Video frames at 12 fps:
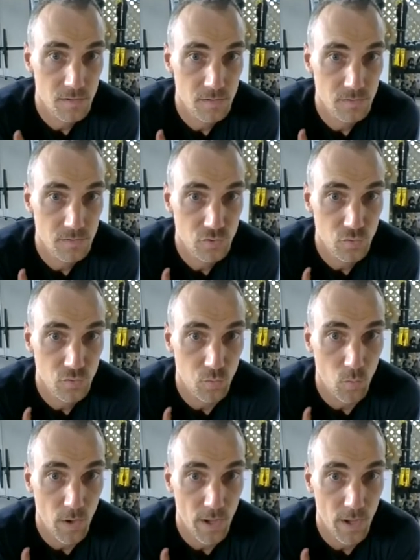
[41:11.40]

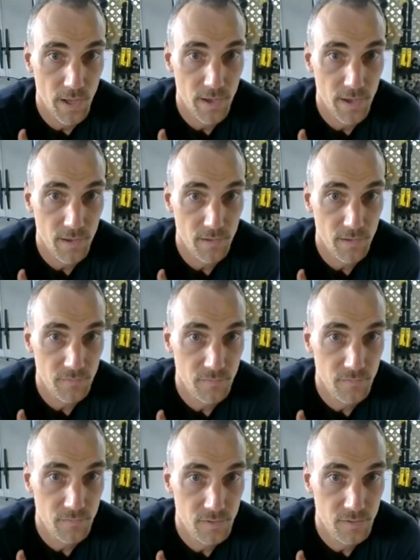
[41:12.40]
12.
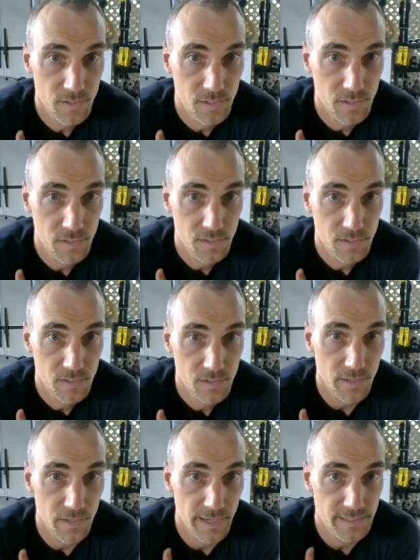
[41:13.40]

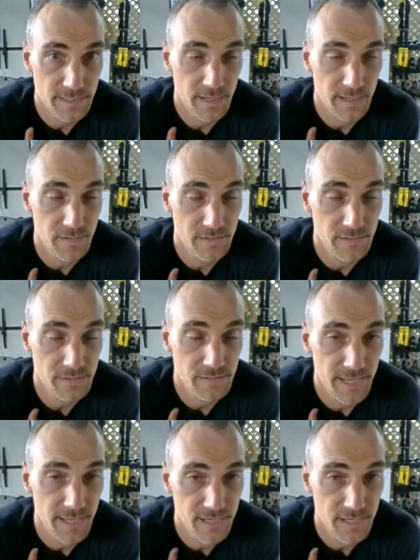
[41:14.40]
Nice, Ellen. 10 to
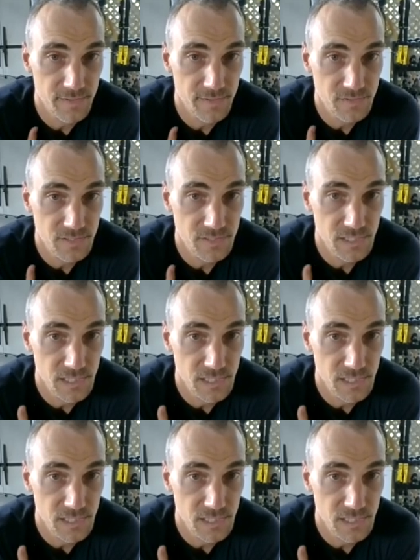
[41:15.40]
15.